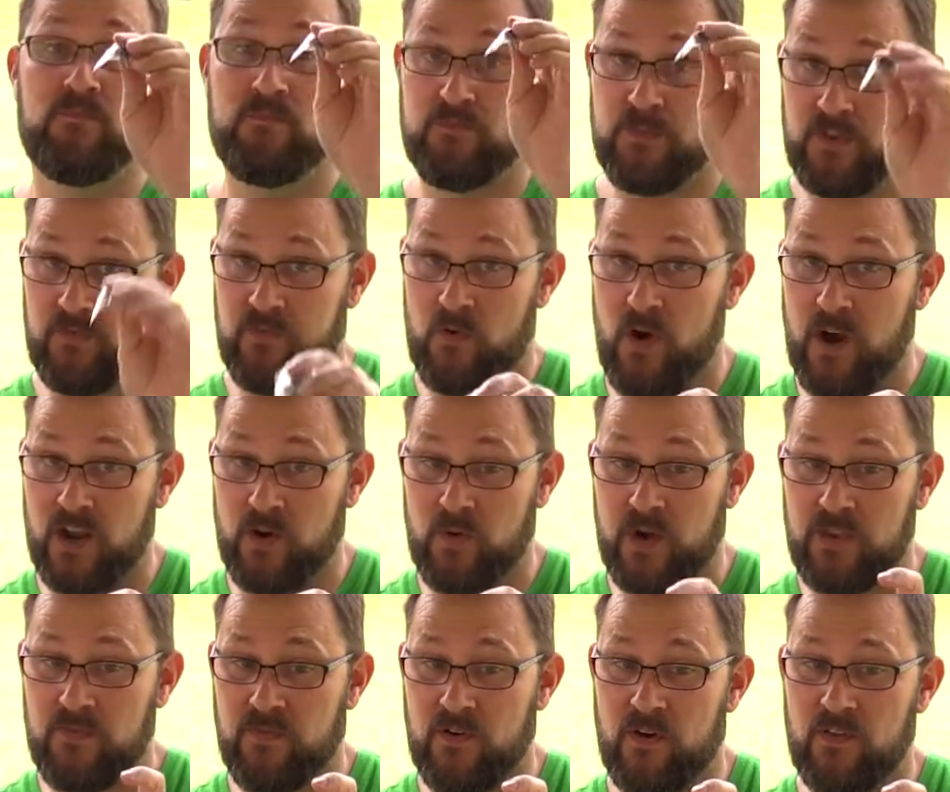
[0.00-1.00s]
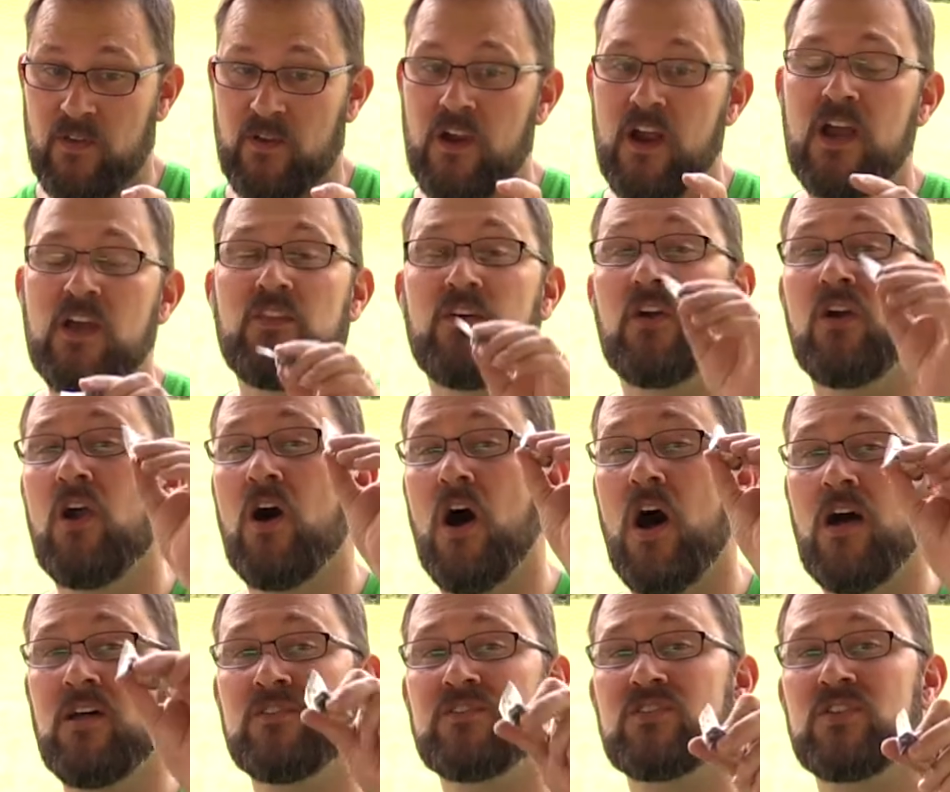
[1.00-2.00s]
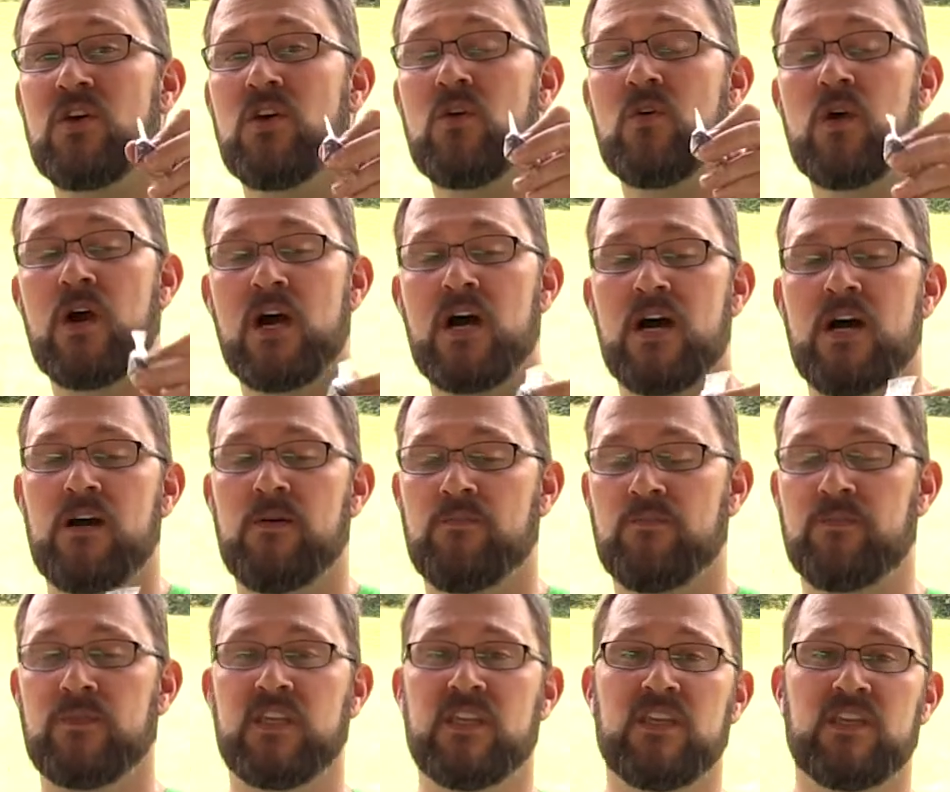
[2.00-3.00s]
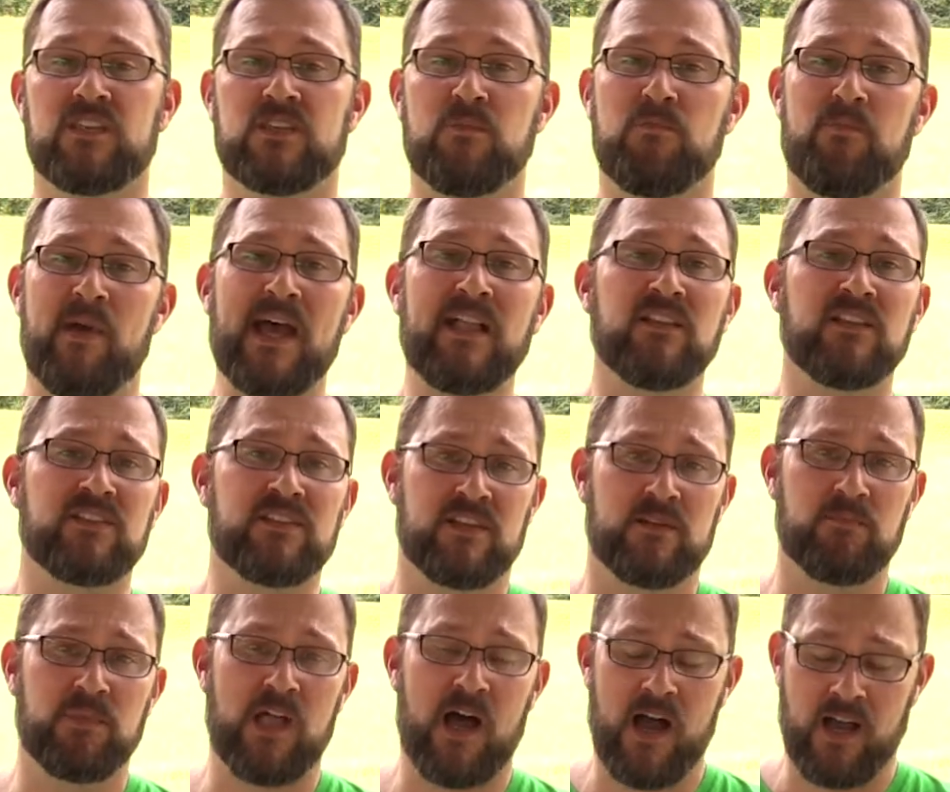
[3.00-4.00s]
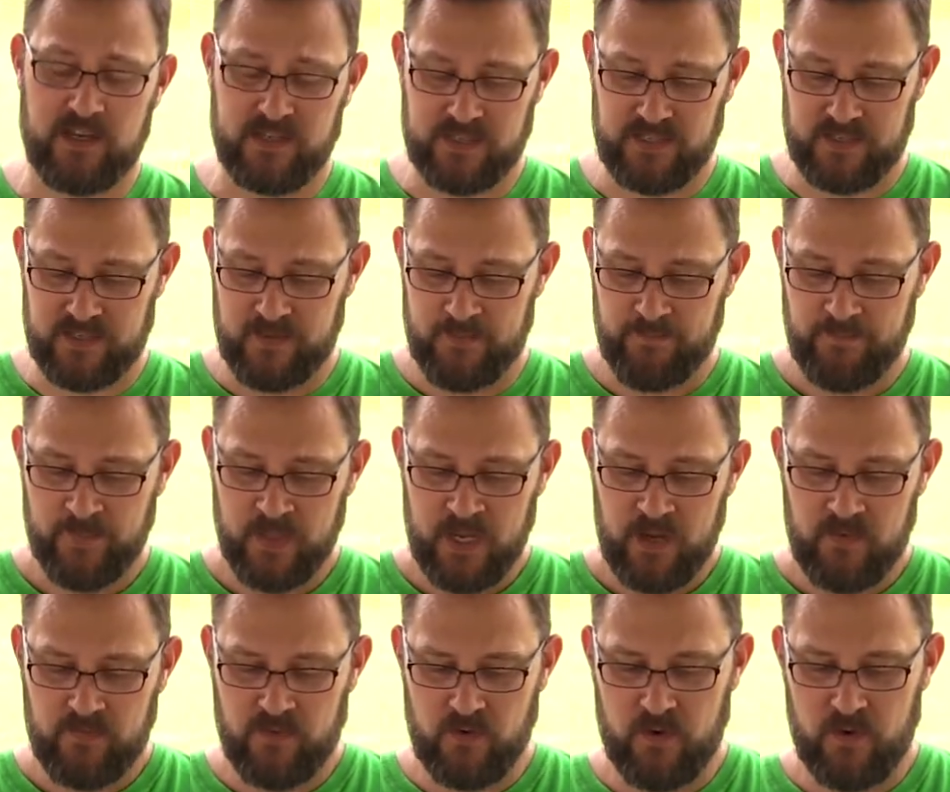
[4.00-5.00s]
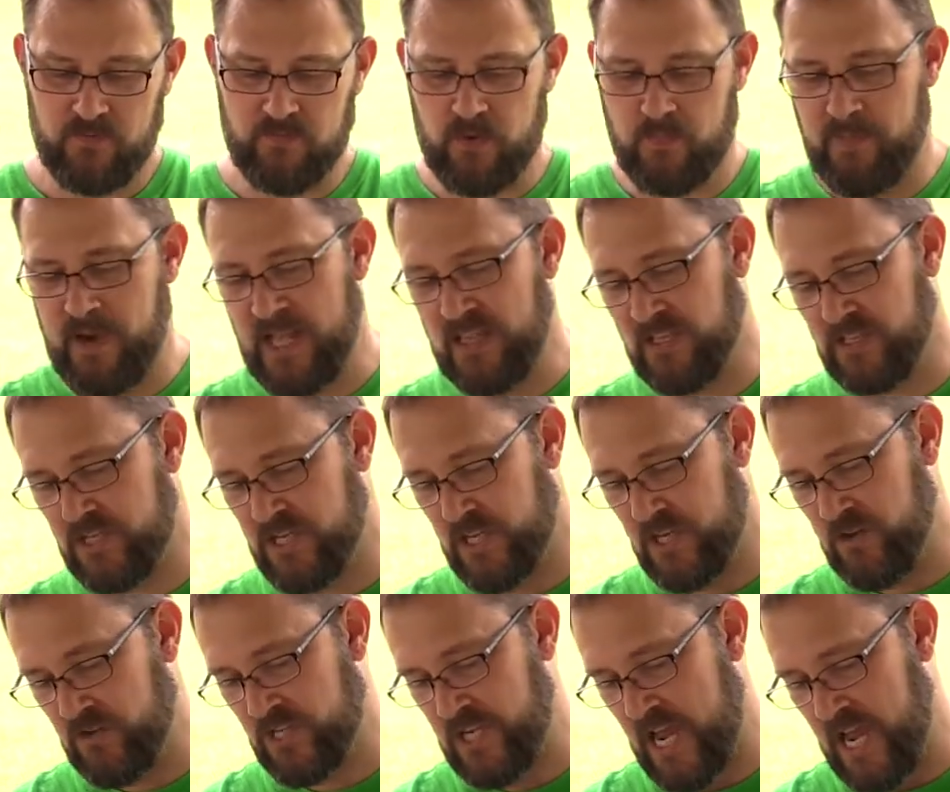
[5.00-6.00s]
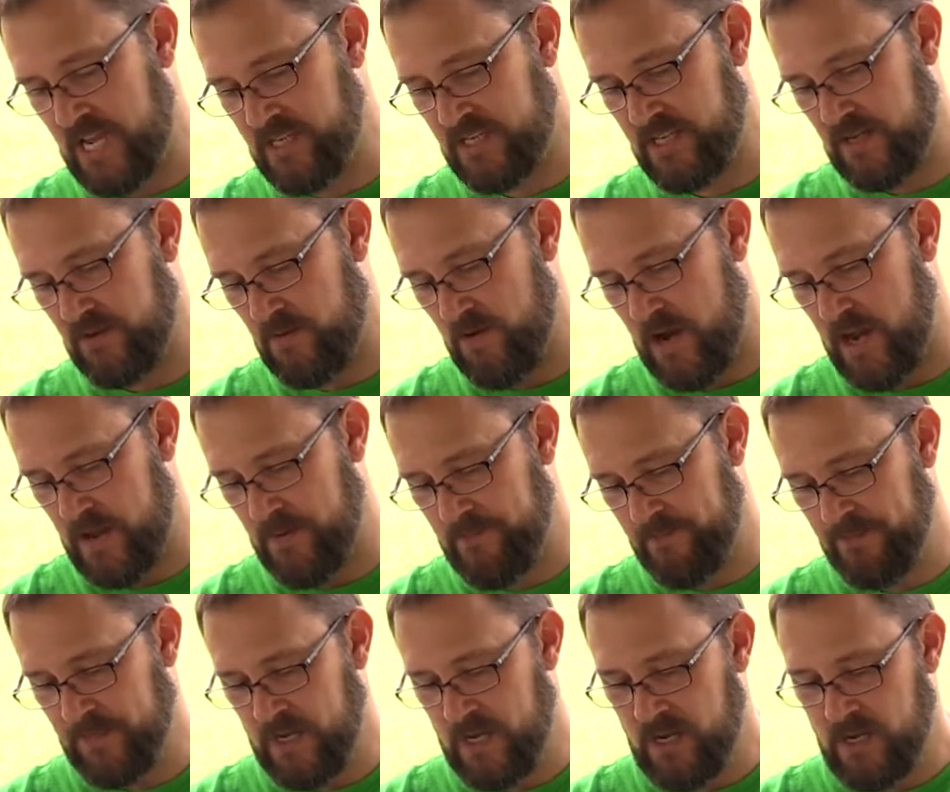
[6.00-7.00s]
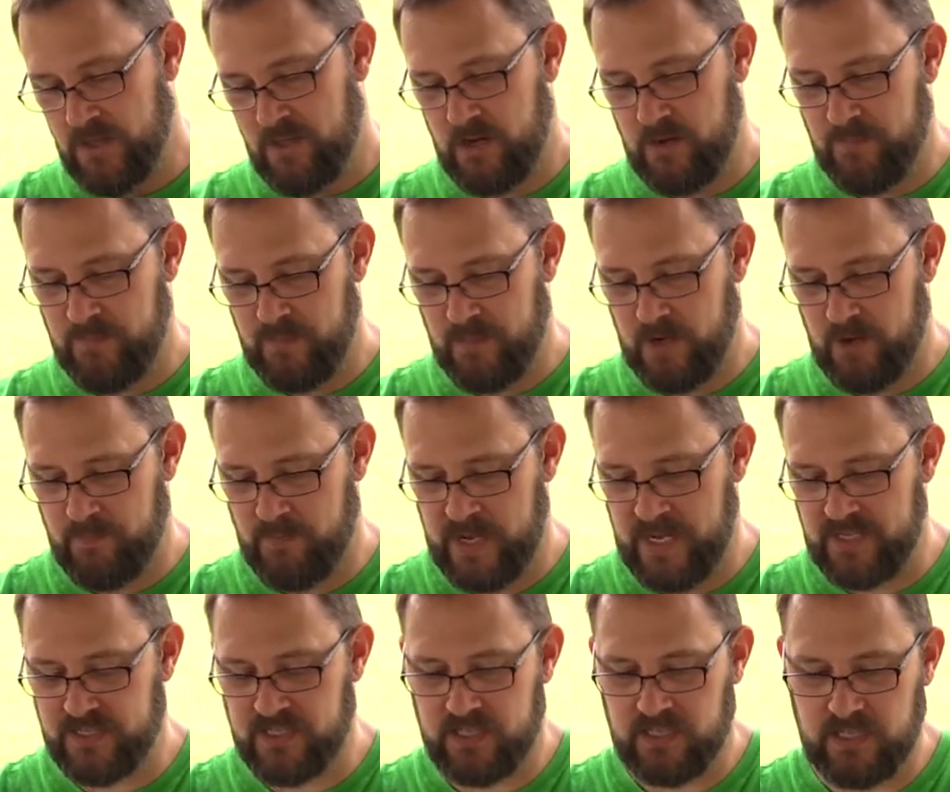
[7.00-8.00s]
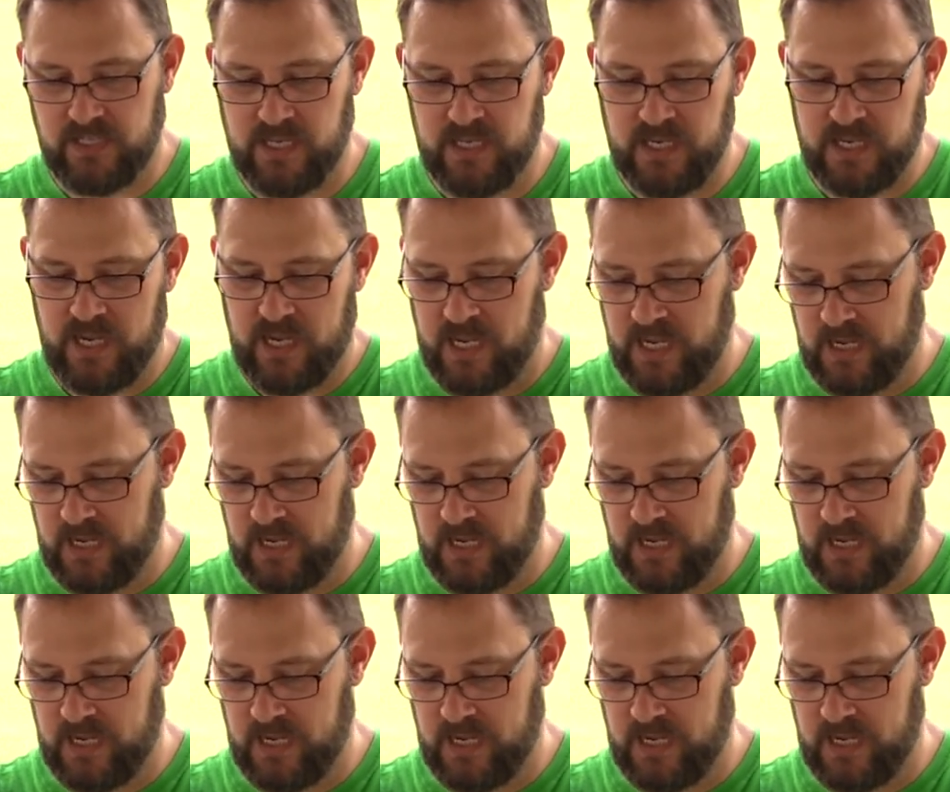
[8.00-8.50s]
Before I go any further, there are also these balancing blocks for balancing your chassis, right? They're basically